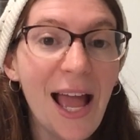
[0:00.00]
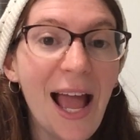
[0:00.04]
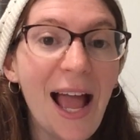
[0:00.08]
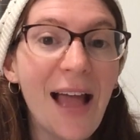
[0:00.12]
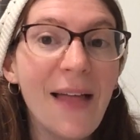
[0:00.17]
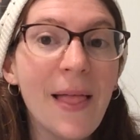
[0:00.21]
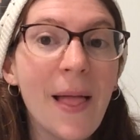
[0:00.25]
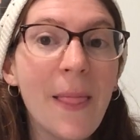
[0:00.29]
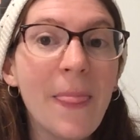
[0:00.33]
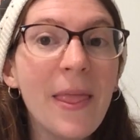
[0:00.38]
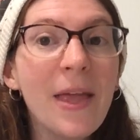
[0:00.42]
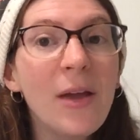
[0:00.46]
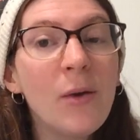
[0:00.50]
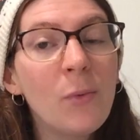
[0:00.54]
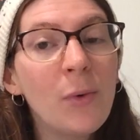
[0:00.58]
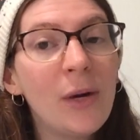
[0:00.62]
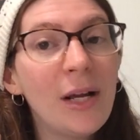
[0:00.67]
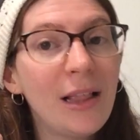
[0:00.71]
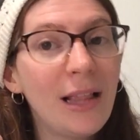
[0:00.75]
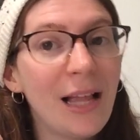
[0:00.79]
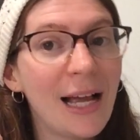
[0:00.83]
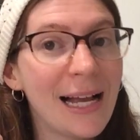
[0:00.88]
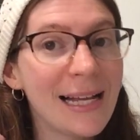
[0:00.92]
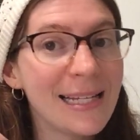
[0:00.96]
And then they
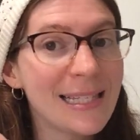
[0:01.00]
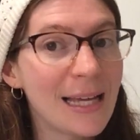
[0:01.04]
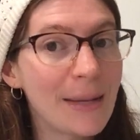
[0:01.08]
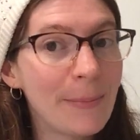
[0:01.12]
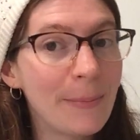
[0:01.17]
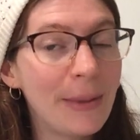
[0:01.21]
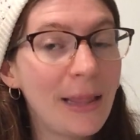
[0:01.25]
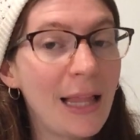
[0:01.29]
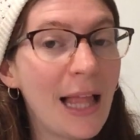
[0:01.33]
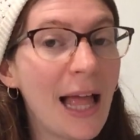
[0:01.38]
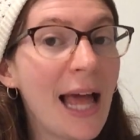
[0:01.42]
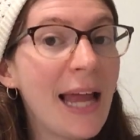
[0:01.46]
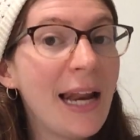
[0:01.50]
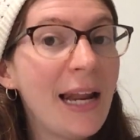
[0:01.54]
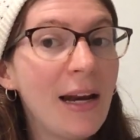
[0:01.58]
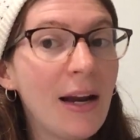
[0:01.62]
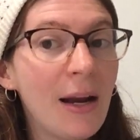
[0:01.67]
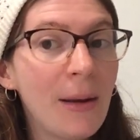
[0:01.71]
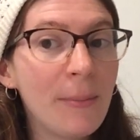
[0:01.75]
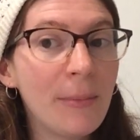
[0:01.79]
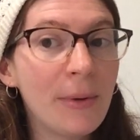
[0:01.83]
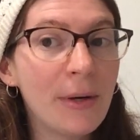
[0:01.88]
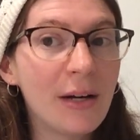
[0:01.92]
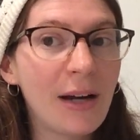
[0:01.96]
realized that planet
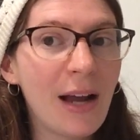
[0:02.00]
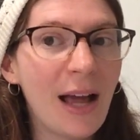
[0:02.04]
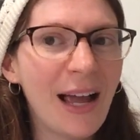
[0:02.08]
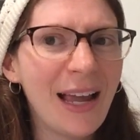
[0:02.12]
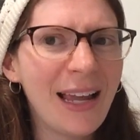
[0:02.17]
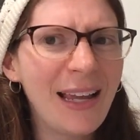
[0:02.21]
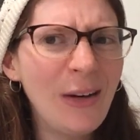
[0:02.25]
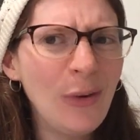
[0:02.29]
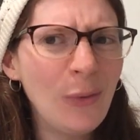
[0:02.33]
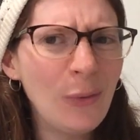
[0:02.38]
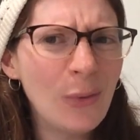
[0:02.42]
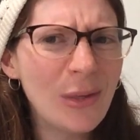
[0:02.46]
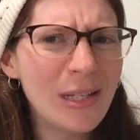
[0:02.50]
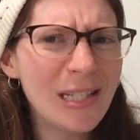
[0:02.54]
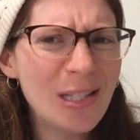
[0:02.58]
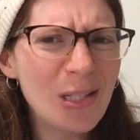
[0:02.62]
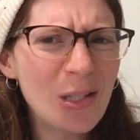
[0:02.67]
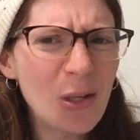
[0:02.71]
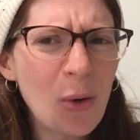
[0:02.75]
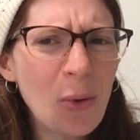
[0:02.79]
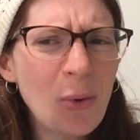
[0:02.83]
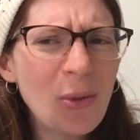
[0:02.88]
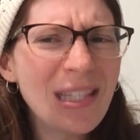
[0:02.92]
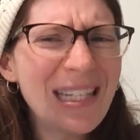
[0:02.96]
number 9 was
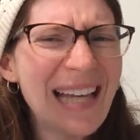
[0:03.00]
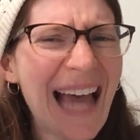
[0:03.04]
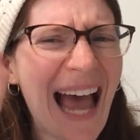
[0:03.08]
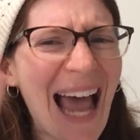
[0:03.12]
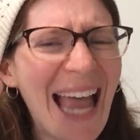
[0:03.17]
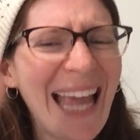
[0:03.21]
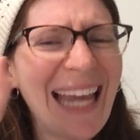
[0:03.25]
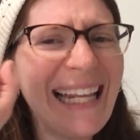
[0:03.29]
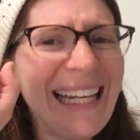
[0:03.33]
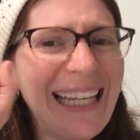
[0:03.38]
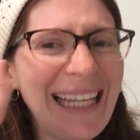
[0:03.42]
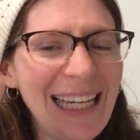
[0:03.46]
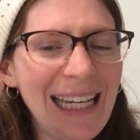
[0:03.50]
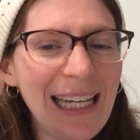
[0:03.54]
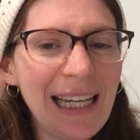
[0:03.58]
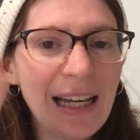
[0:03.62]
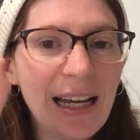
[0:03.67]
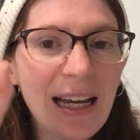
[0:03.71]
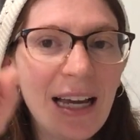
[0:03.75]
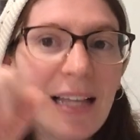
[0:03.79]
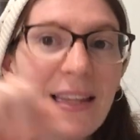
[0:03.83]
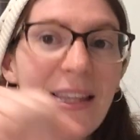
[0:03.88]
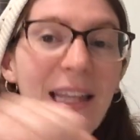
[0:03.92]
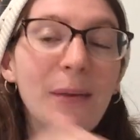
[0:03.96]
so tiny
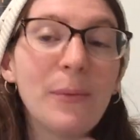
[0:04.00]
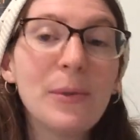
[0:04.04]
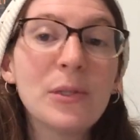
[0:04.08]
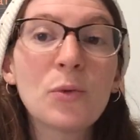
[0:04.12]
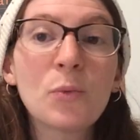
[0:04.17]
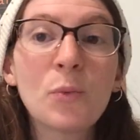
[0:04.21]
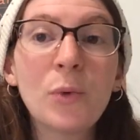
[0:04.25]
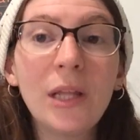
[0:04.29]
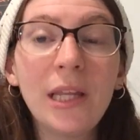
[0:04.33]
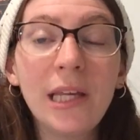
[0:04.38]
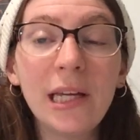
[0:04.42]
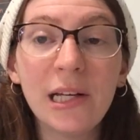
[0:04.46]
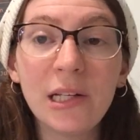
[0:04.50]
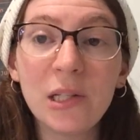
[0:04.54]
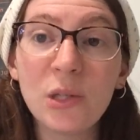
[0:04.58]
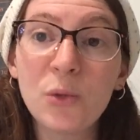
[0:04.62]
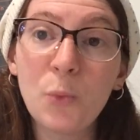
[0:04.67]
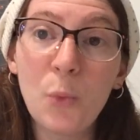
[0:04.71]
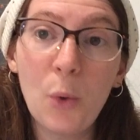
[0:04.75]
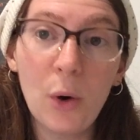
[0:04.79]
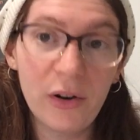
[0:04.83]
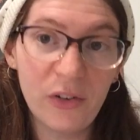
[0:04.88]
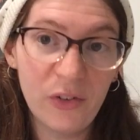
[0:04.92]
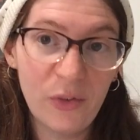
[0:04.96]
that it was really a
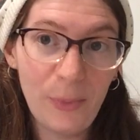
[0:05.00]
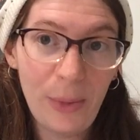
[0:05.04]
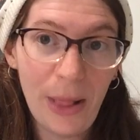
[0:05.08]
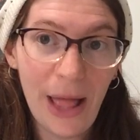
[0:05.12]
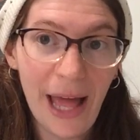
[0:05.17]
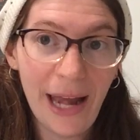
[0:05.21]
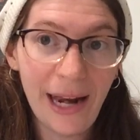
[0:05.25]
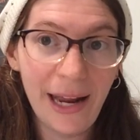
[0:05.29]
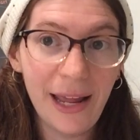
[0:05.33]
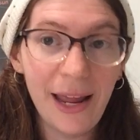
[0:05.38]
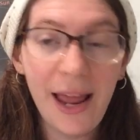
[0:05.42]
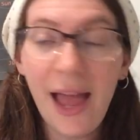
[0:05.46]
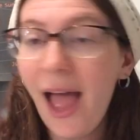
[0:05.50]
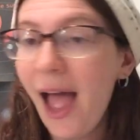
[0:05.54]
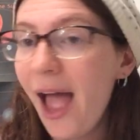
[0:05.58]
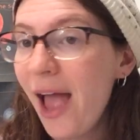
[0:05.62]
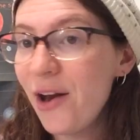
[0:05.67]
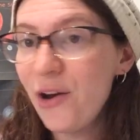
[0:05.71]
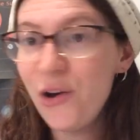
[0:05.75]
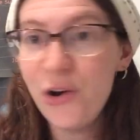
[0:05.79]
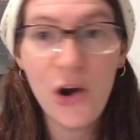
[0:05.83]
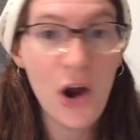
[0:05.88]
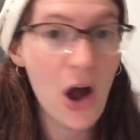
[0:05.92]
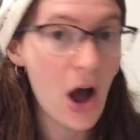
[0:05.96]
dwarf planet
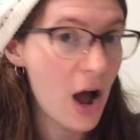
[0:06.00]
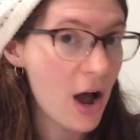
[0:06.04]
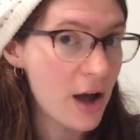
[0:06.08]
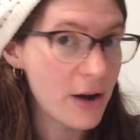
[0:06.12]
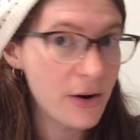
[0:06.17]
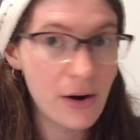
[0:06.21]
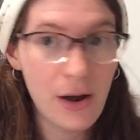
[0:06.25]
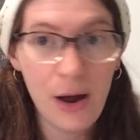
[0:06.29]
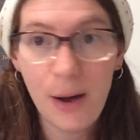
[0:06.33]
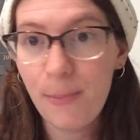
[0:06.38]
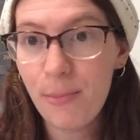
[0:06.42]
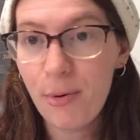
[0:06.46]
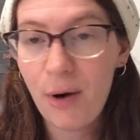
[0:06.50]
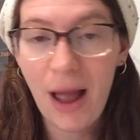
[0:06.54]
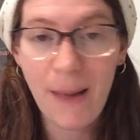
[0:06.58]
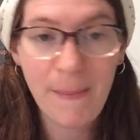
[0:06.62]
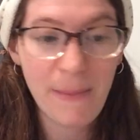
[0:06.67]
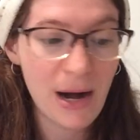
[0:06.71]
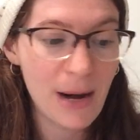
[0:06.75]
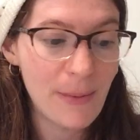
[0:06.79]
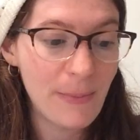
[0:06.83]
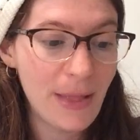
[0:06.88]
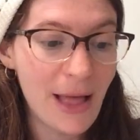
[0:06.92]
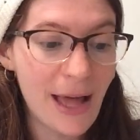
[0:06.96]
and not a
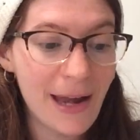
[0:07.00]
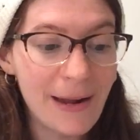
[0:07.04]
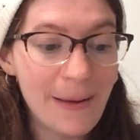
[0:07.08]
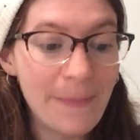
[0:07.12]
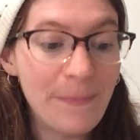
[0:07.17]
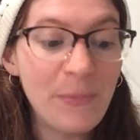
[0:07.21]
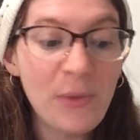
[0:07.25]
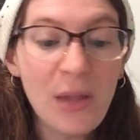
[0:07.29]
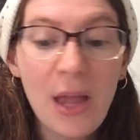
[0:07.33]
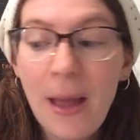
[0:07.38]
primary planet.